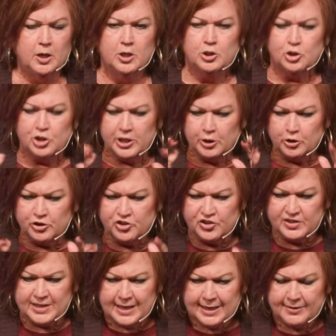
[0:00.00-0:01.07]
She could
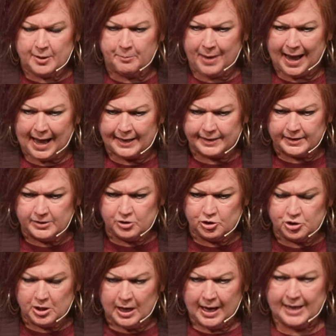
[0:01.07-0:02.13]
see the
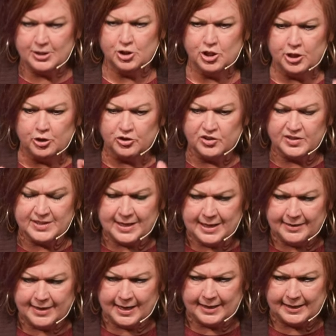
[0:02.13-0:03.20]
package, and she could
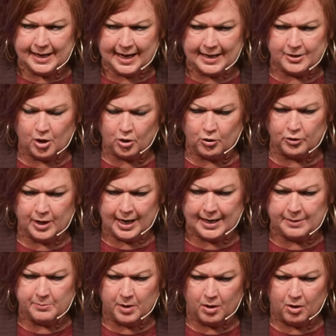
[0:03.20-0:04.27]
see that it had her
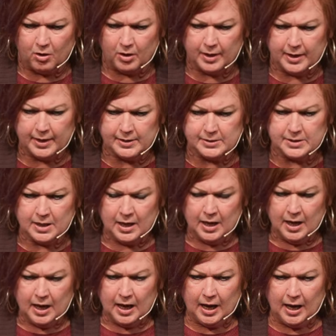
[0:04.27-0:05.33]
name on it,
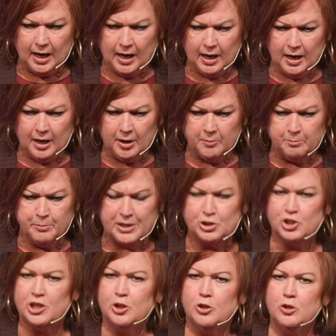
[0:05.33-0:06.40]
uh, but
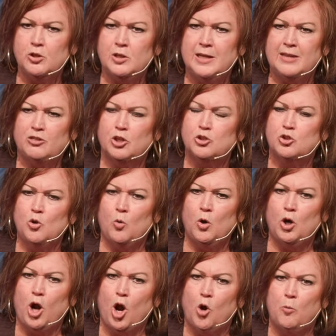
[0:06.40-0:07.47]
she couldn't get the
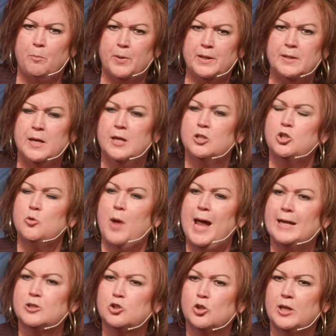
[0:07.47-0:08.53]
door open to
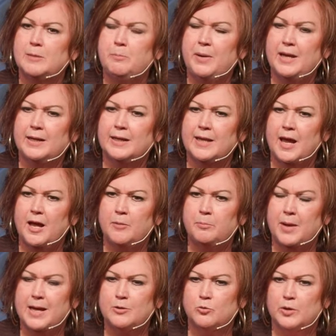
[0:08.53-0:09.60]
actually pick it up
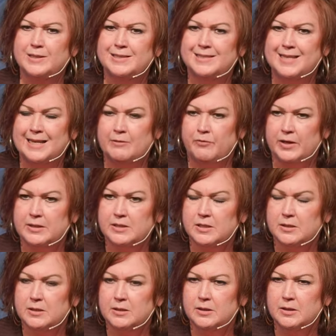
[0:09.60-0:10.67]
and receive it.
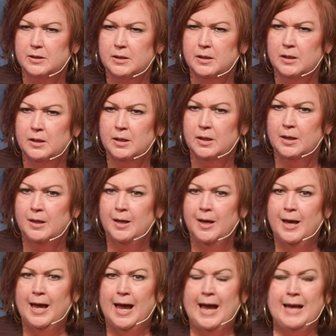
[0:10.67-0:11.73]

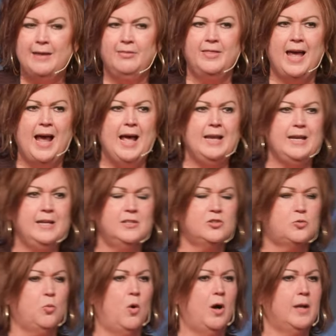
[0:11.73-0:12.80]
And that is
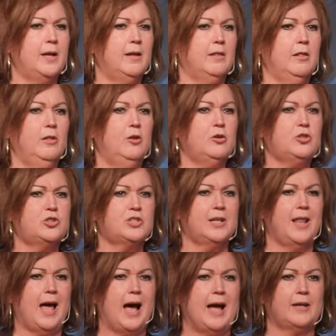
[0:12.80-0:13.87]
what it looks
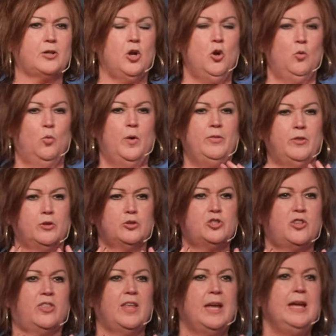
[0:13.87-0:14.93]
like when there's
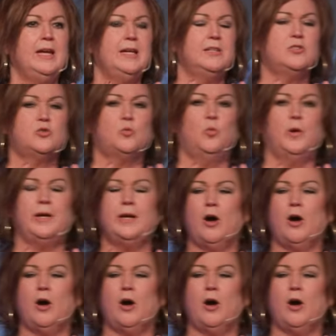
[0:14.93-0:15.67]
things we